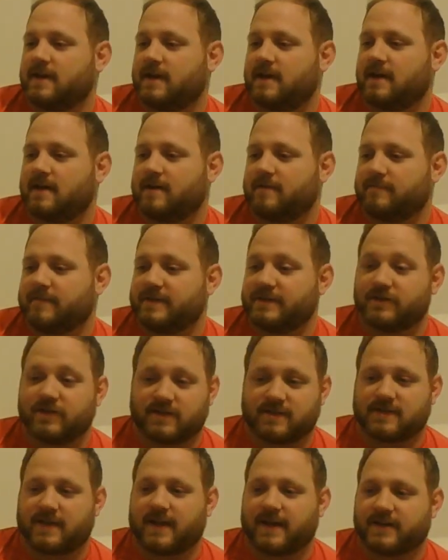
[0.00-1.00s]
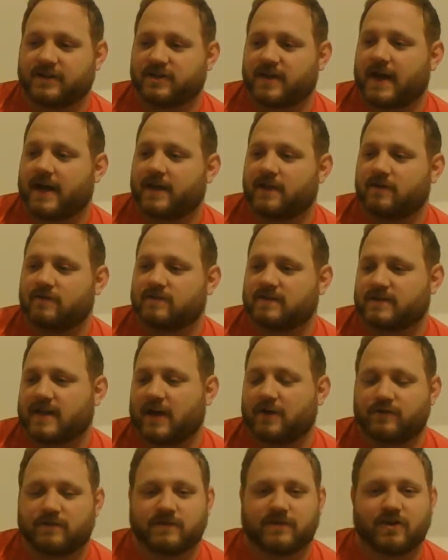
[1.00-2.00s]
And just like Shiloh,
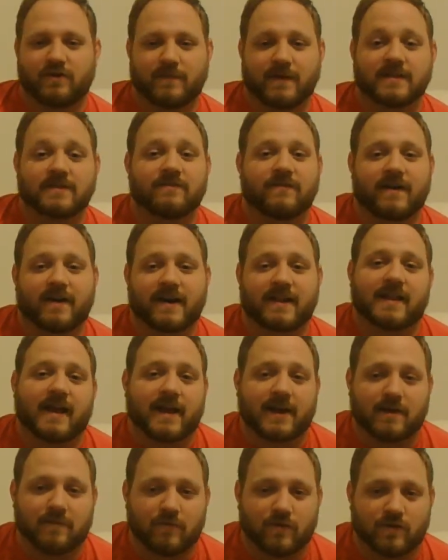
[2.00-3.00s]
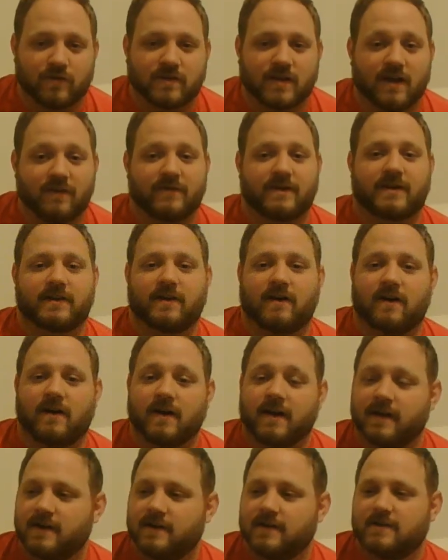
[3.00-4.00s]
Scooby is a very likable and loving
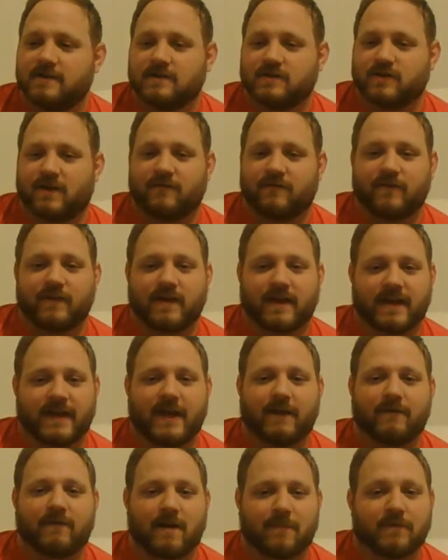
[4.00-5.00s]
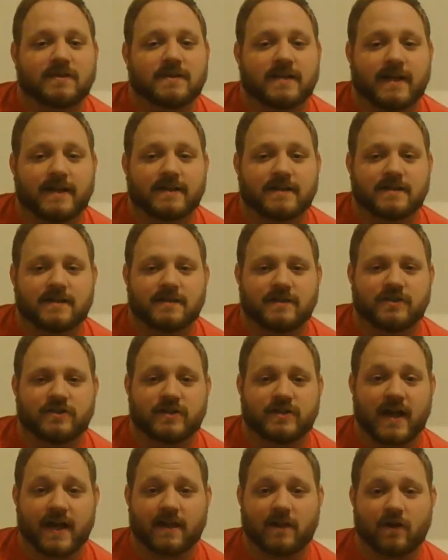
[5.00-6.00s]
dog. So I feel like he represents
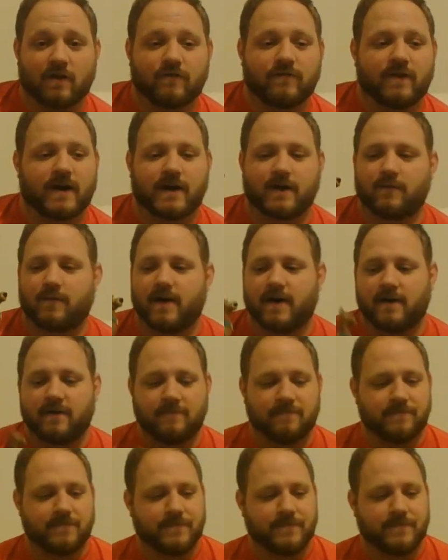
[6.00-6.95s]
Shiloh very well.